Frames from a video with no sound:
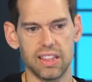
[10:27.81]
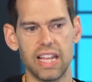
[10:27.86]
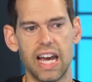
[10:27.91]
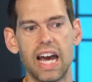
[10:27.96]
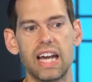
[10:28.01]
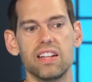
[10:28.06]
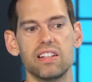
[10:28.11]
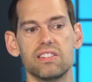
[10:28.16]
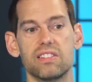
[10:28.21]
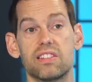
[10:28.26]

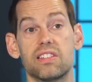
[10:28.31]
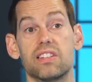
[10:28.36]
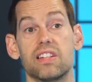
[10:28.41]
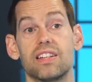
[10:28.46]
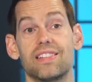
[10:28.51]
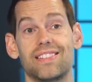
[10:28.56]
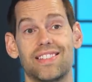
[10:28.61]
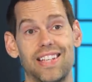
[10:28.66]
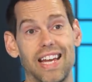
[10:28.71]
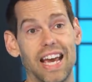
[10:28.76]
That is
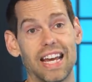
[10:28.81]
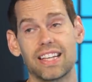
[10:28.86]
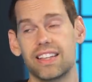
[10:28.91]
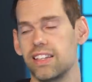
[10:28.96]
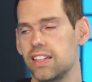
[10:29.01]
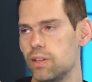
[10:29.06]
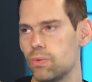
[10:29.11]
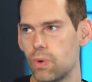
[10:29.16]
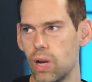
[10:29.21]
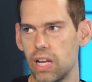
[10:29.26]

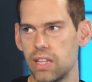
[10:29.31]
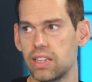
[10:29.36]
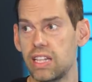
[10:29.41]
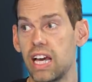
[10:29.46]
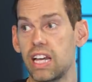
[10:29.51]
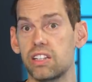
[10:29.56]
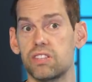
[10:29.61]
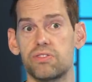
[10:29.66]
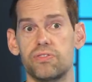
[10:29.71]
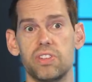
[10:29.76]
technique, right?
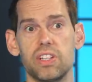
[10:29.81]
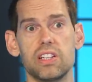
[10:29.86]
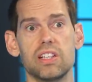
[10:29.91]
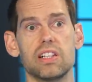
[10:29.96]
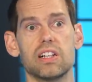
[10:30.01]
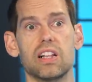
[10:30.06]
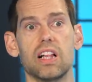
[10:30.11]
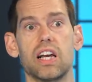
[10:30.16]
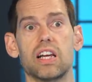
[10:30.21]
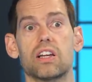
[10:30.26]
That is
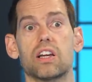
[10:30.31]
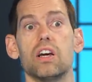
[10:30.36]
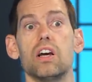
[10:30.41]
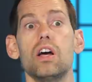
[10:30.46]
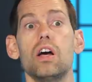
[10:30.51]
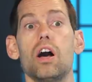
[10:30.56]
feeling like,